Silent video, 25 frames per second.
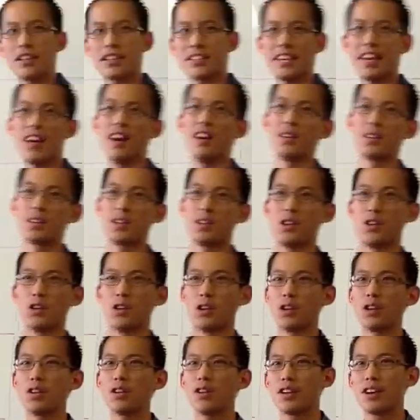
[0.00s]
tells
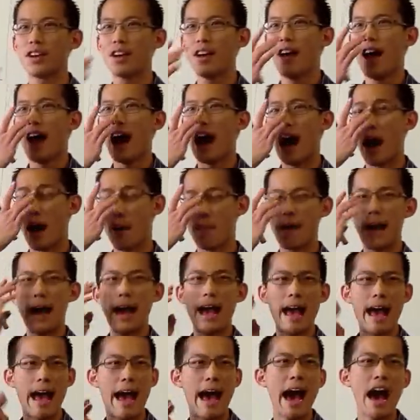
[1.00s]
you um,
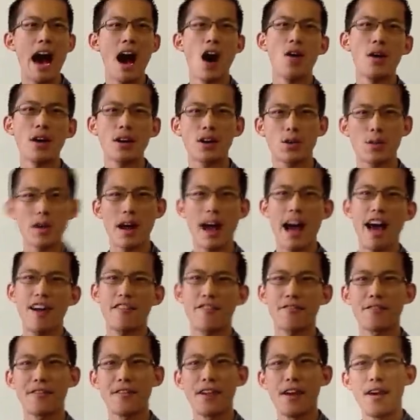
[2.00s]
how a
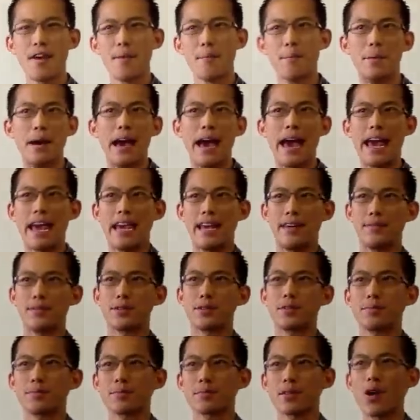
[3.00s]
graph
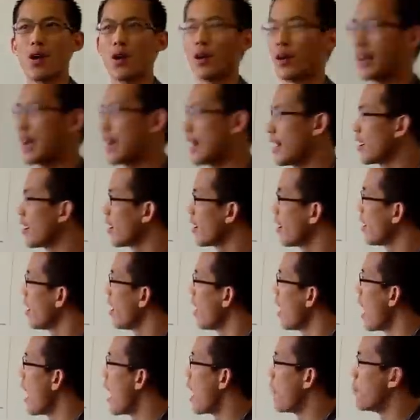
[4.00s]
behaves, okay?
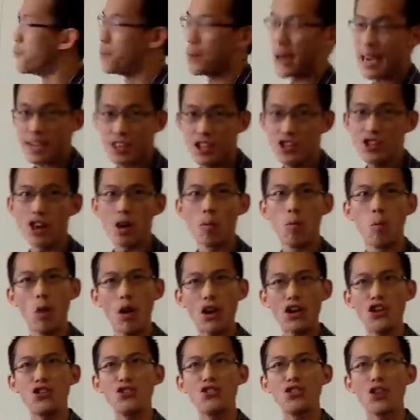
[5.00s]
Um, based on
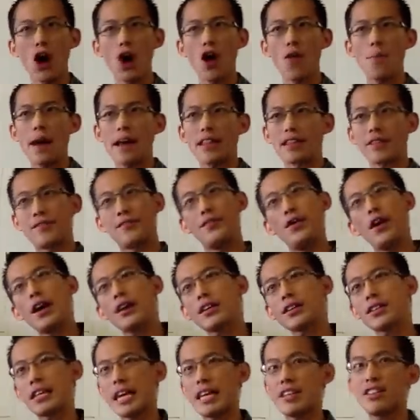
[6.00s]
what you know about the
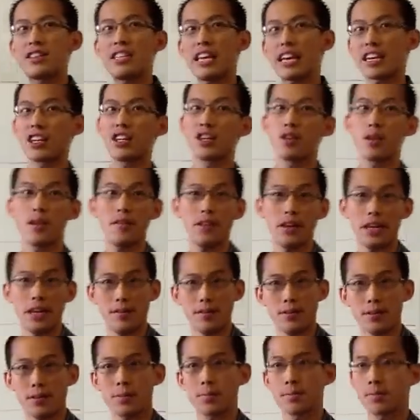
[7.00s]
first and second
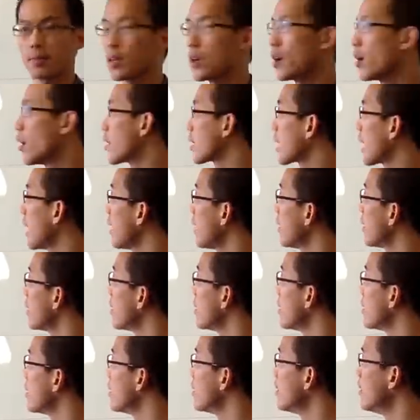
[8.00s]
derivatives, okay?
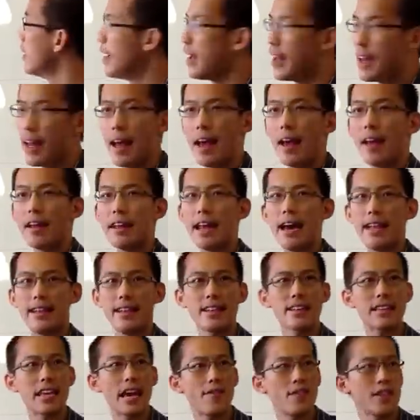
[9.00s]
Now
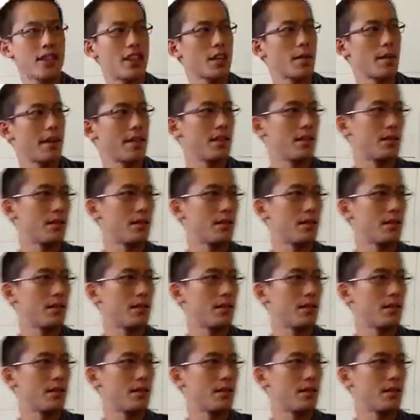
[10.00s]
let's have a think about